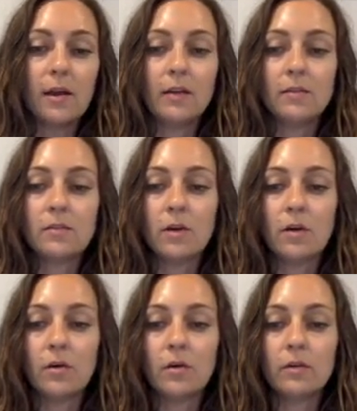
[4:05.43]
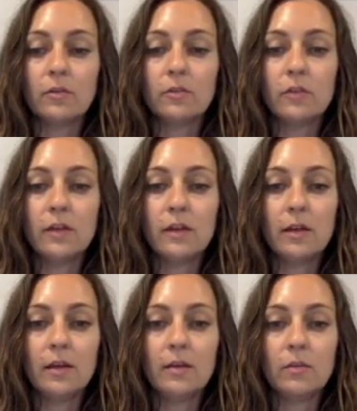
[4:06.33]
And so she
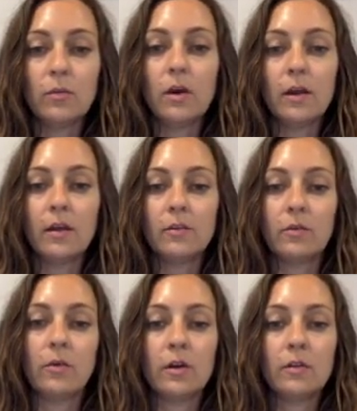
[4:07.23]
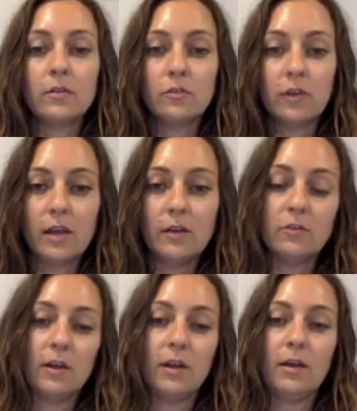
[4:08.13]
is working towards
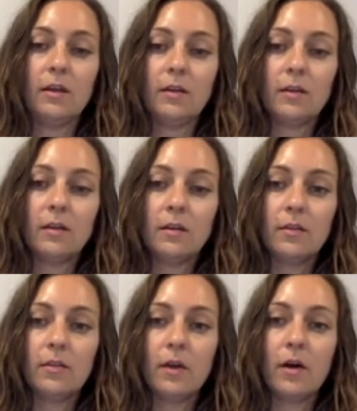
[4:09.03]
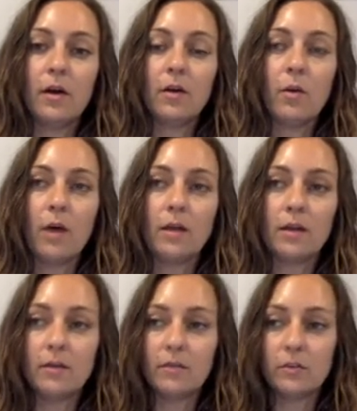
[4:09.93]
changing the
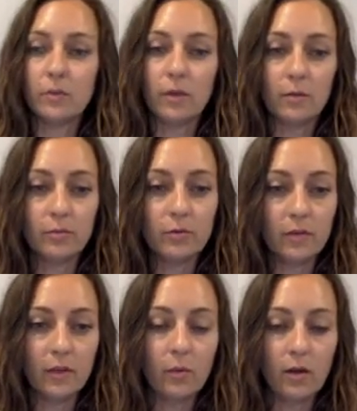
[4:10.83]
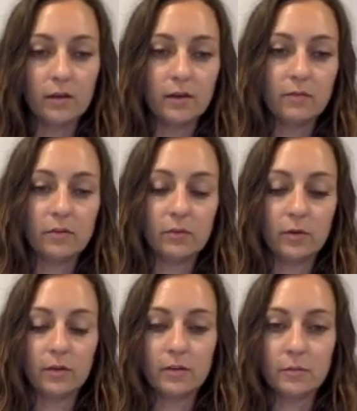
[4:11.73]
quality of the soil, improving the quality of the
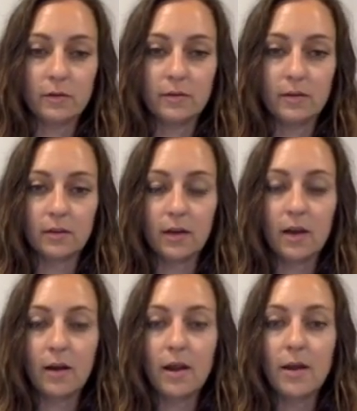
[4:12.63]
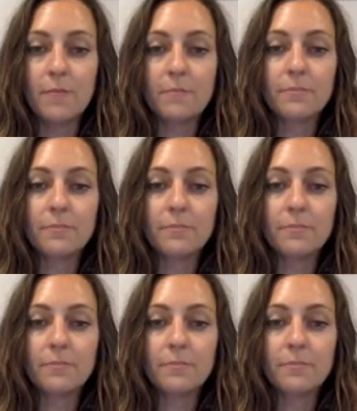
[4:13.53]
soil in this particular area.